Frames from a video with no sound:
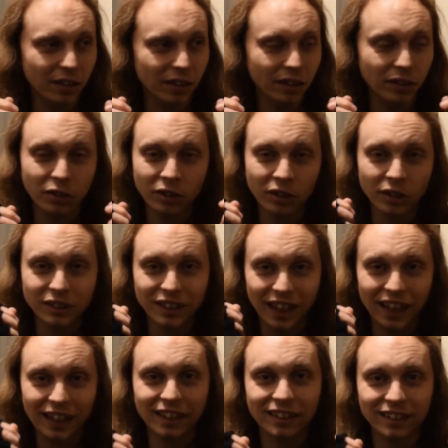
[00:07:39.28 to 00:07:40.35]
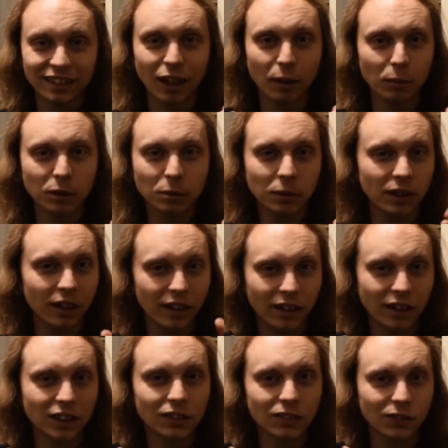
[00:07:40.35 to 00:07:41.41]
you can go to any establishment and
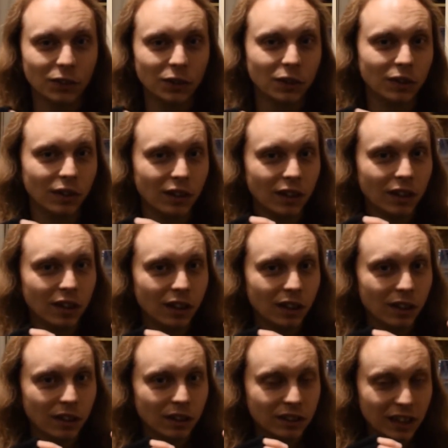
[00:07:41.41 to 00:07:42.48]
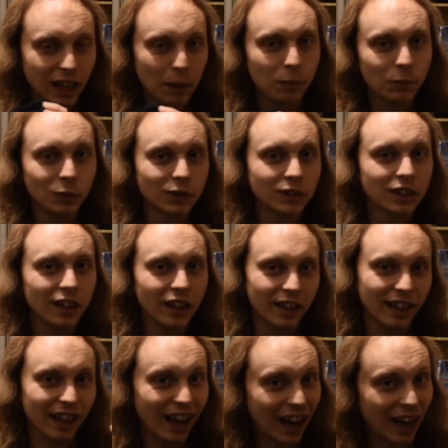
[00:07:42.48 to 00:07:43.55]
ask for tap water and
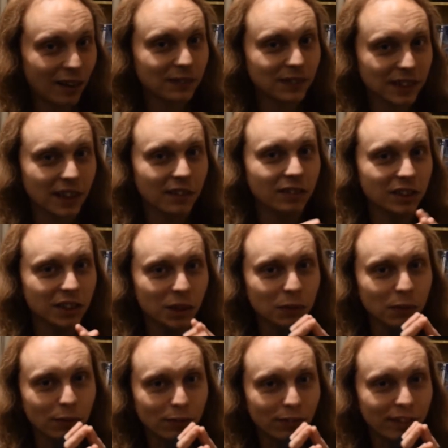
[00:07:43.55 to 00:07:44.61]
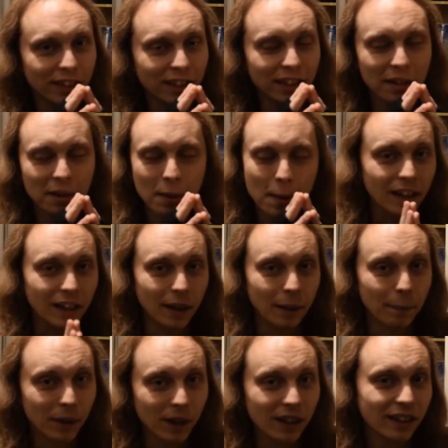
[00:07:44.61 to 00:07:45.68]
they have to give it to you for free. In
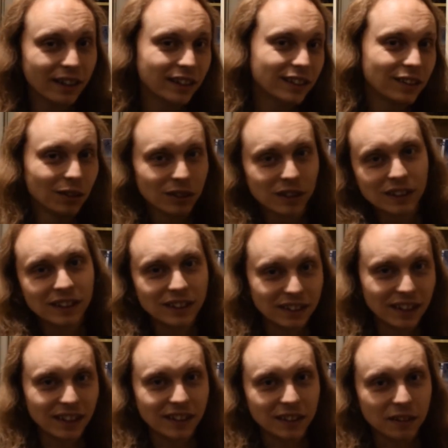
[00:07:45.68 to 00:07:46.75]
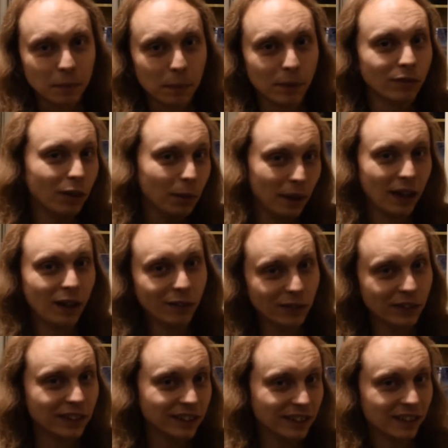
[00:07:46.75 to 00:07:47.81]
Berlin this law doesn't exist, but Rob
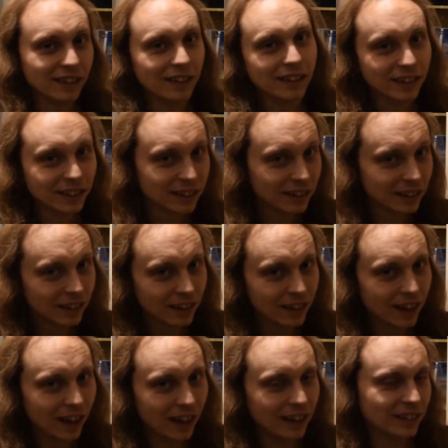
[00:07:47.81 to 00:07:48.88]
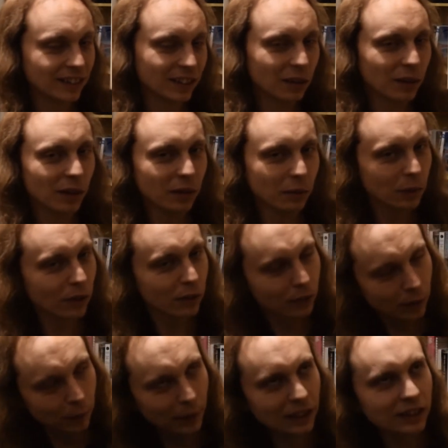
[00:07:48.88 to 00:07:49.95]
Halford is English. And so I would have
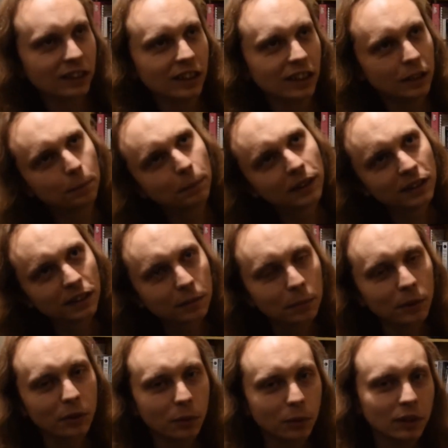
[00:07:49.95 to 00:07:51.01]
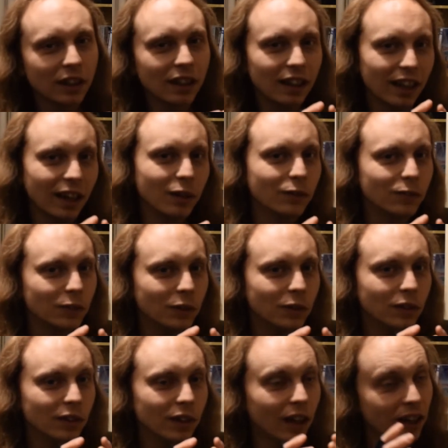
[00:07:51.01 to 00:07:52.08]
imagined his business model would allow
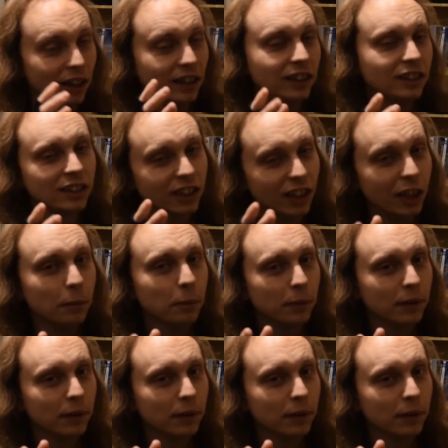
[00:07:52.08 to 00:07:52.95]
for at least cheap